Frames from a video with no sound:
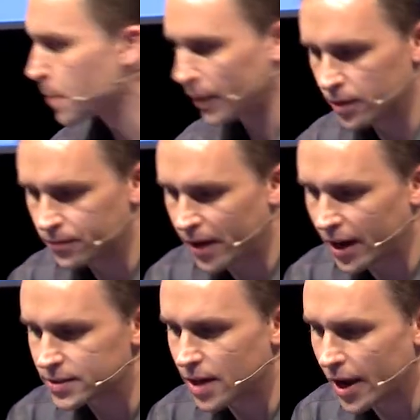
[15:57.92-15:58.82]
In
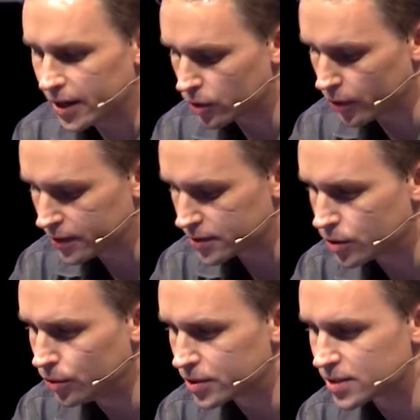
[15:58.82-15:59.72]
fact, I can create this
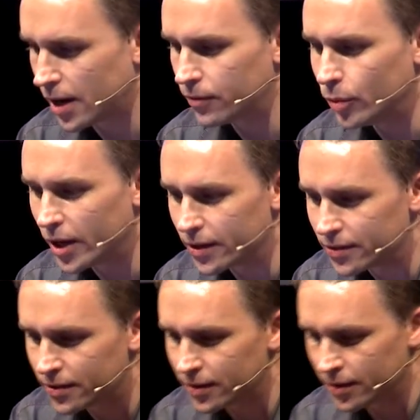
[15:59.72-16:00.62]
cool stuff
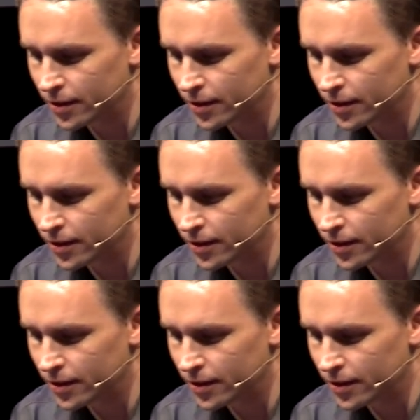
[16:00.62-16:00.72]
with